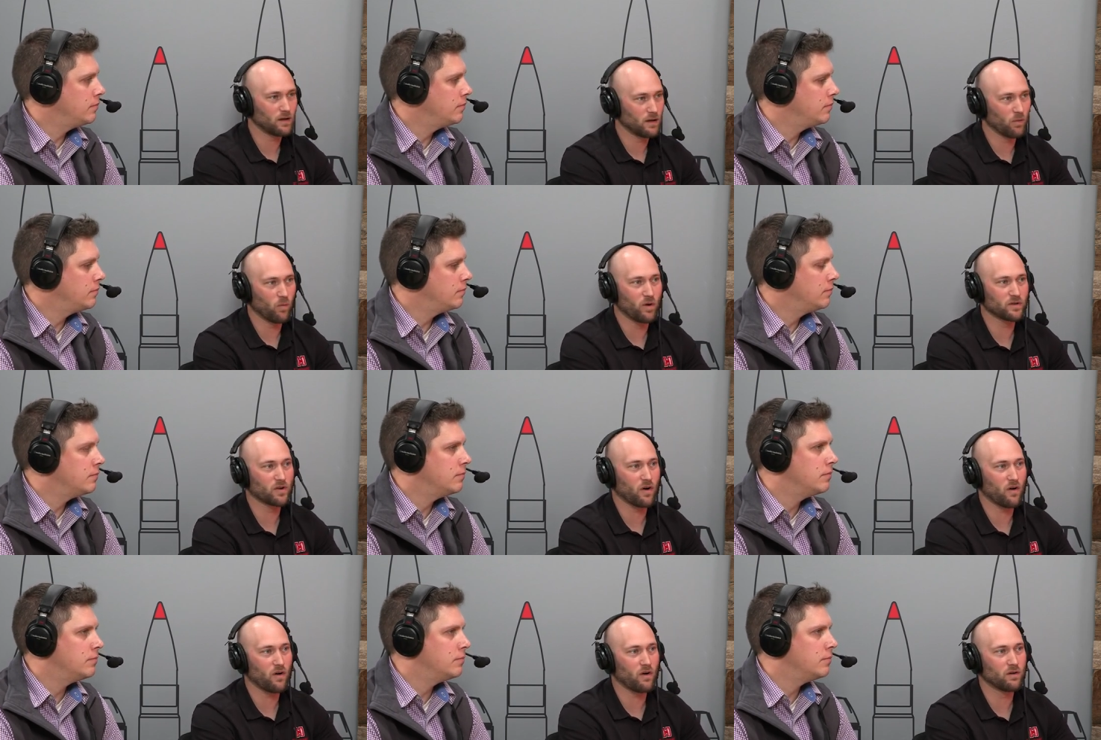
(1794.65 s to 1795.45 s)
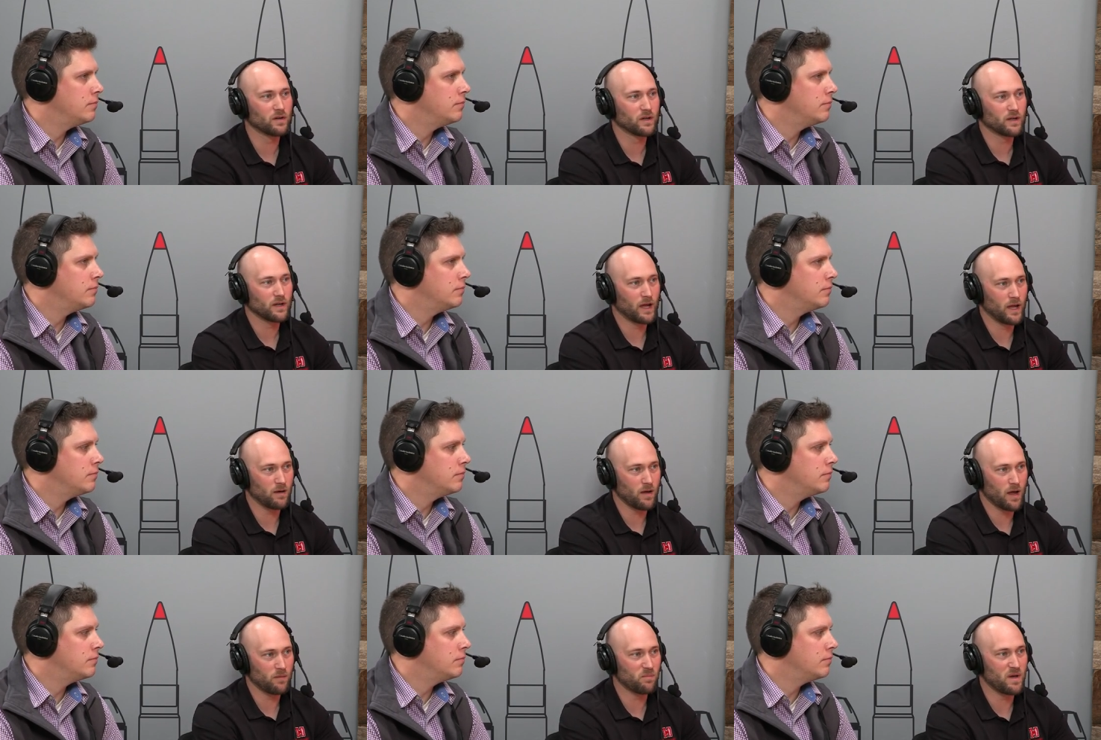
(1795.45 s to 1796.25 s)
Speaker 1: One call,
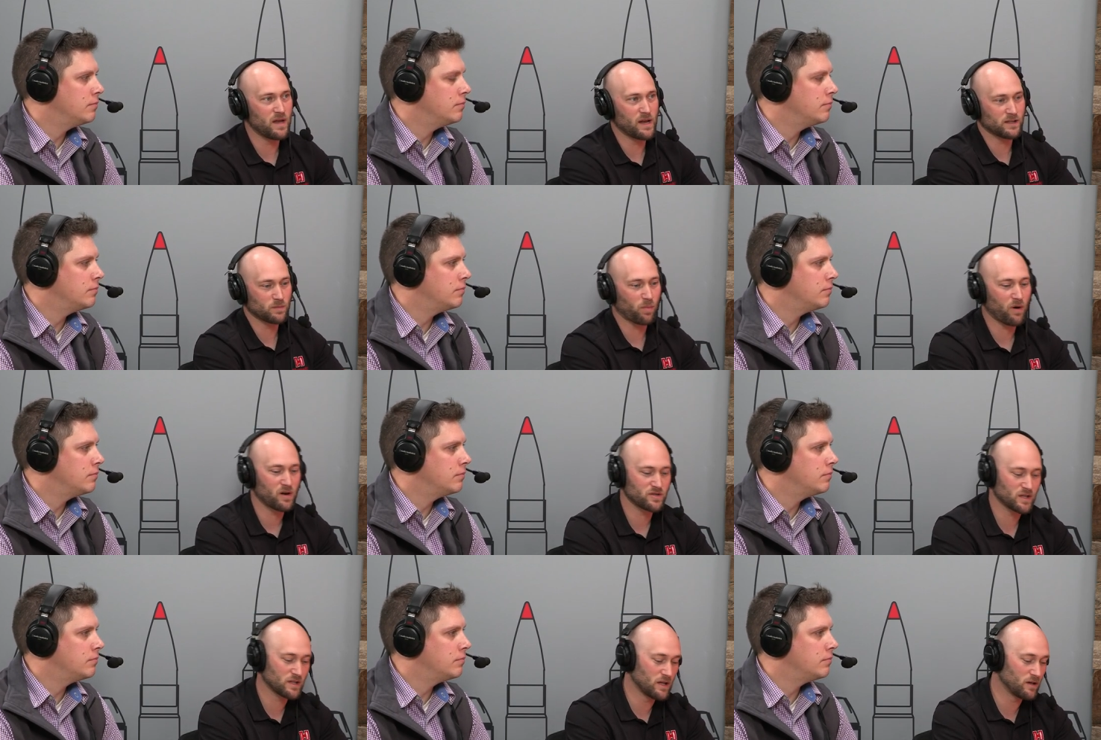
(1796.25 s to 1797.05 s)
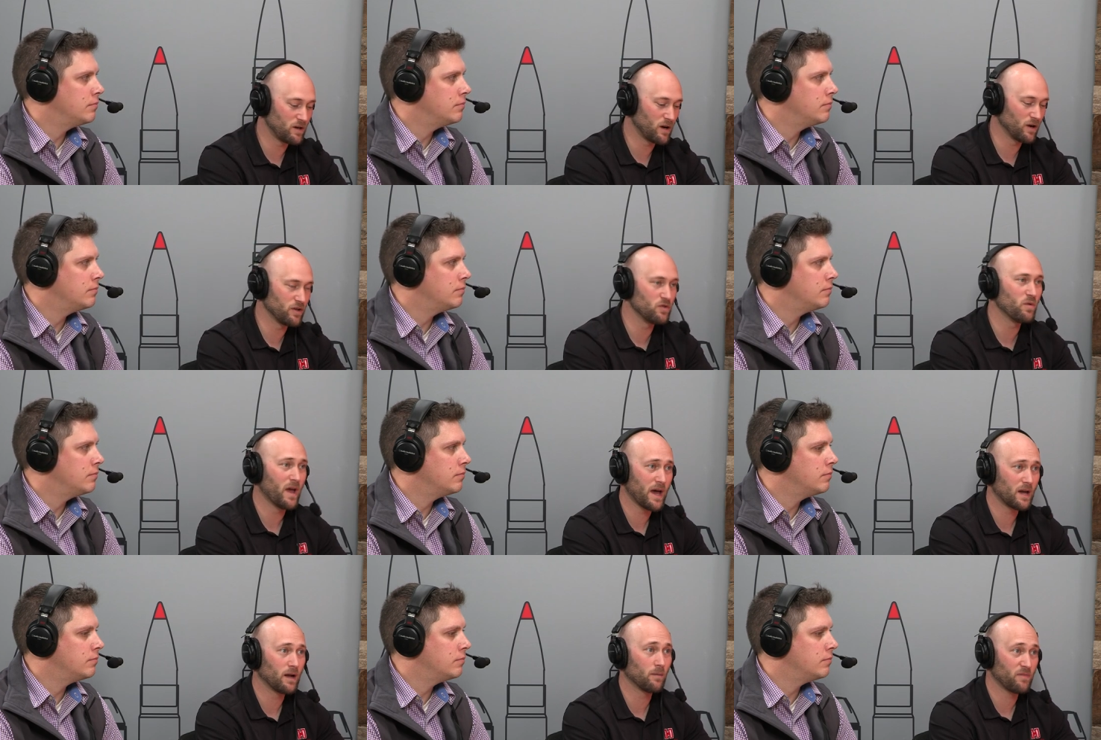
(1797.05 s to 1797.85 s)
and and Ben, as project engineer, you
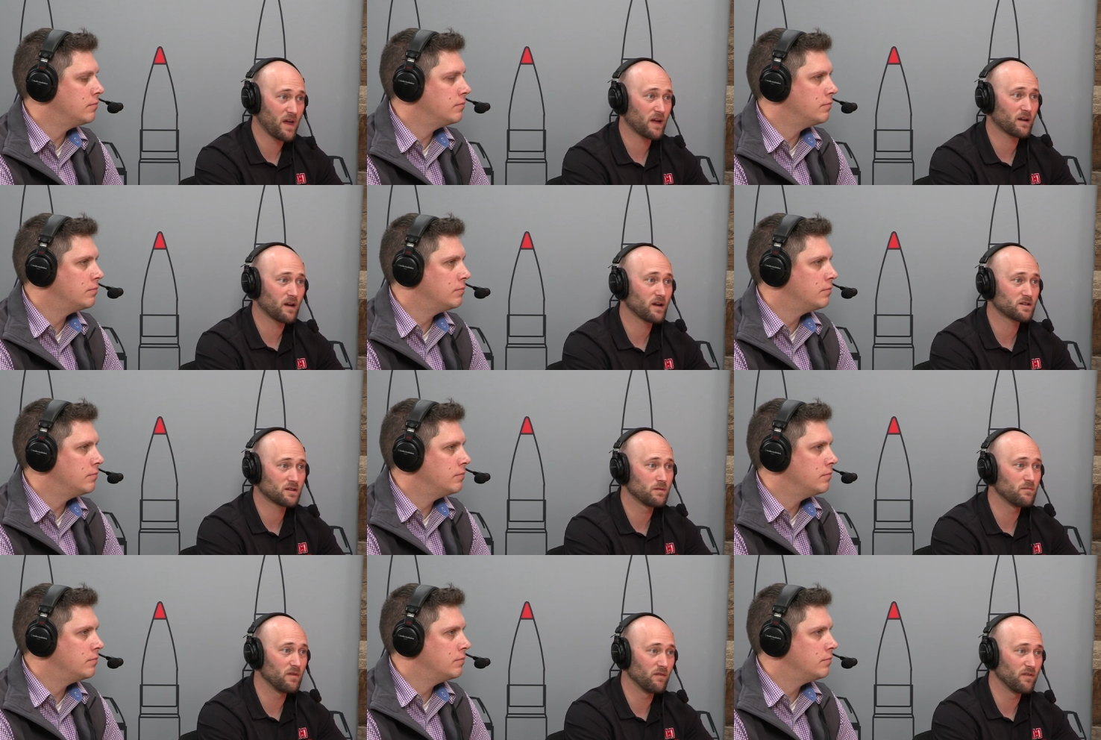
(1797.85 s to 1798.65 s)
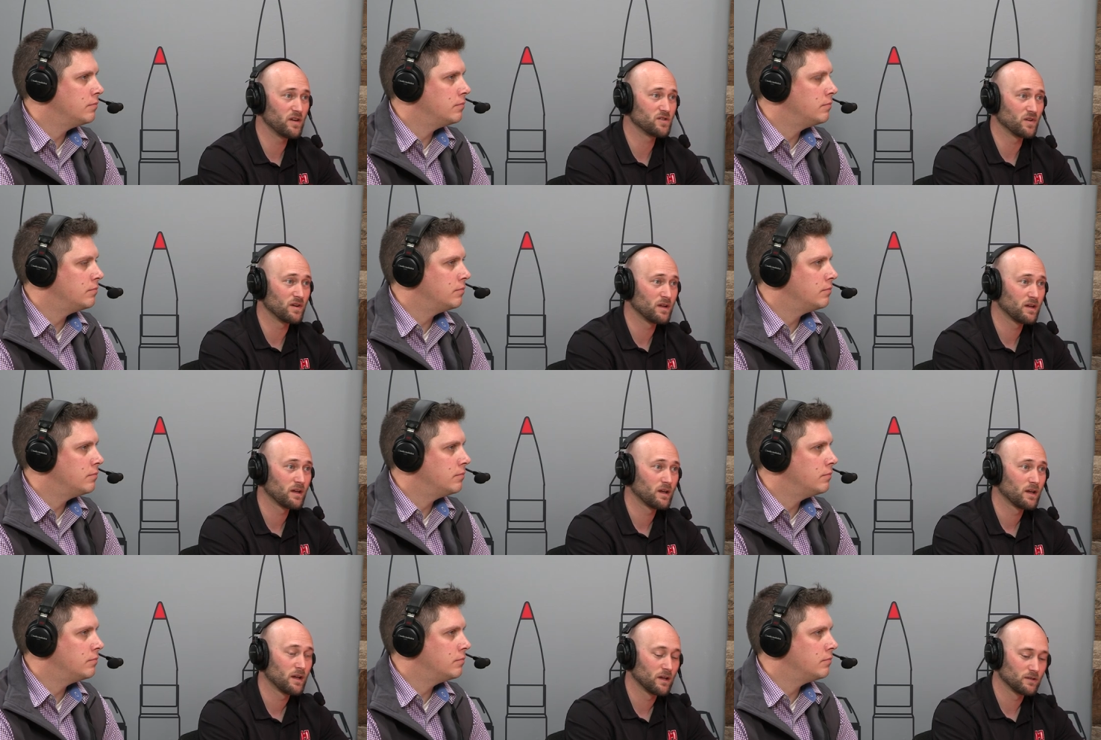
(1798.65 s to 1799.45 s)
head up that custom division.
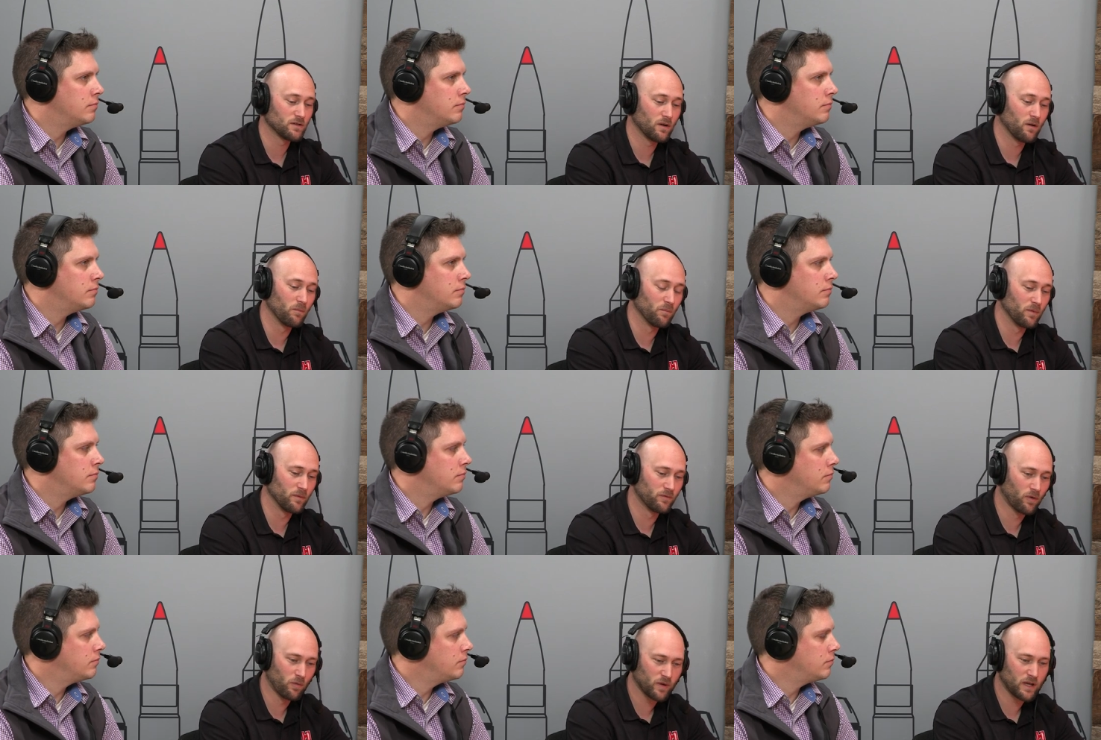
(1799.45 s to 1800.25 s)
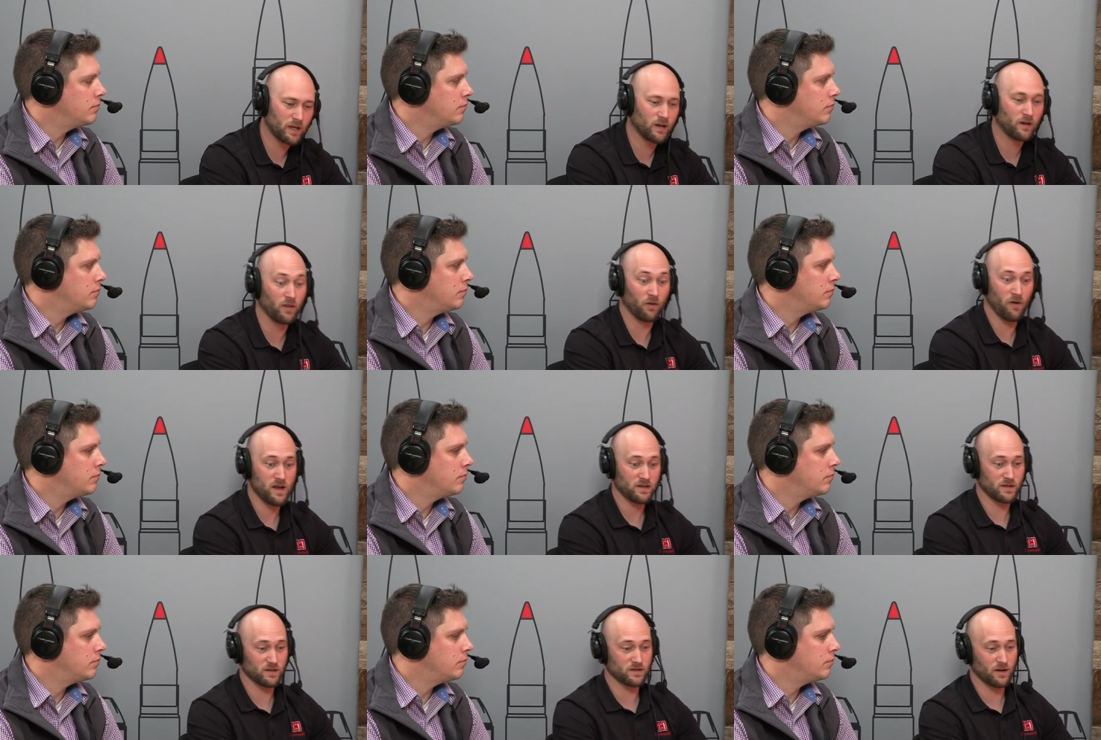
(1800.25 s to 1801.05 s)
Yeah. So before we get into the
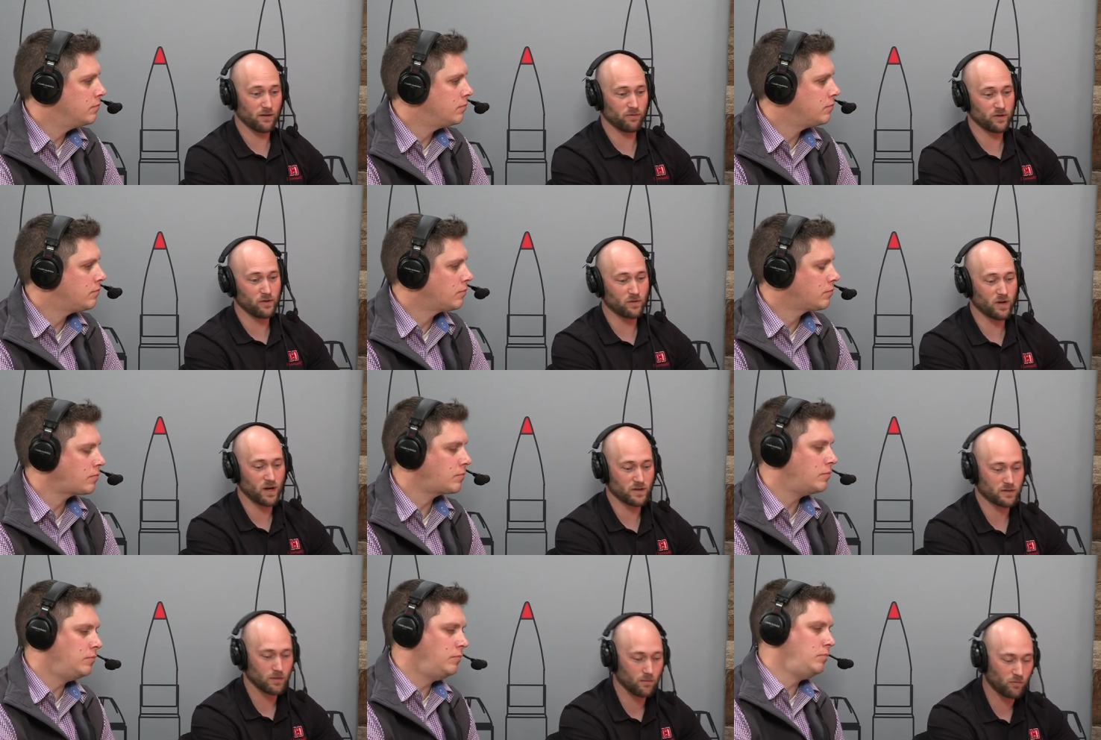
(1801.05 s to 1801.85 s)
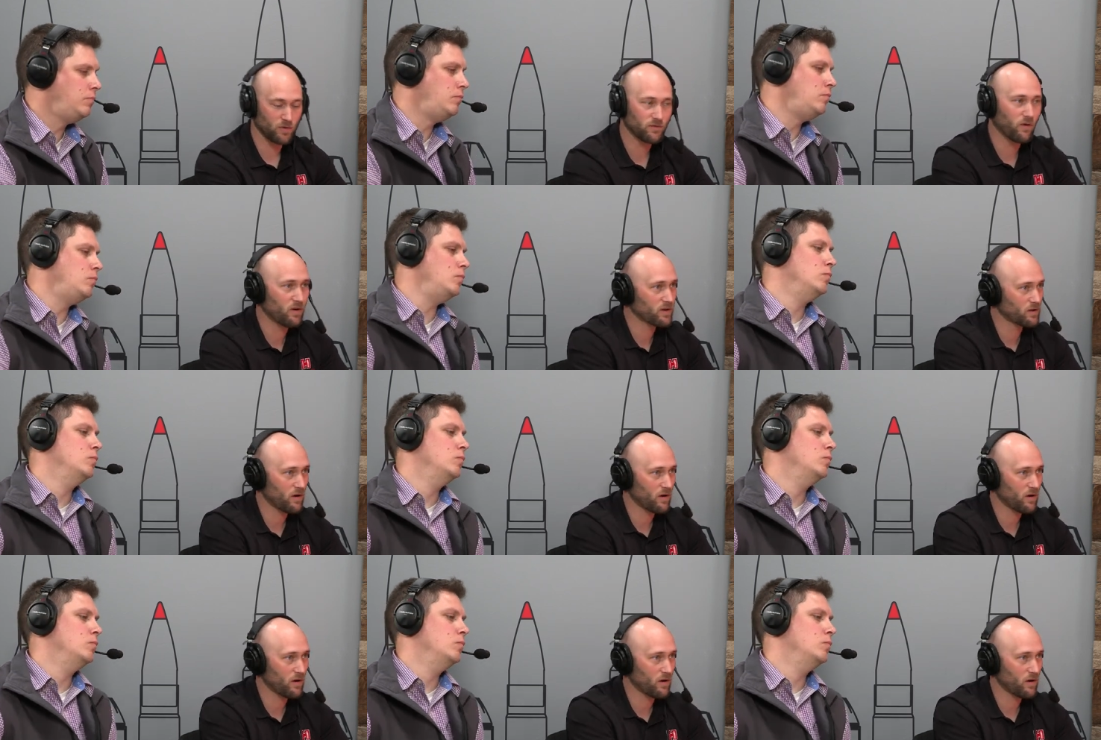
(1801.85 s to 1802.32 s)
rest of the stuff we do custom, we've already